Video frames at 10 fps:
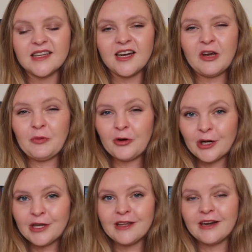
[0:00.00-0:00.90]
I'm
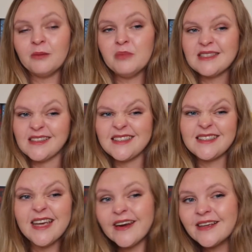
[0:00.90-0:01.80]
worried that I'm
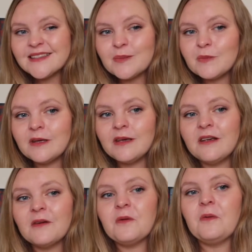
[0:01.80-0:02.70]
misunderstanding
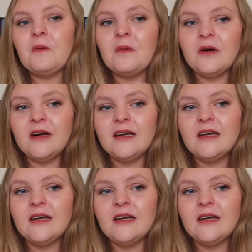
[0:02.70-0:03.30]
something, or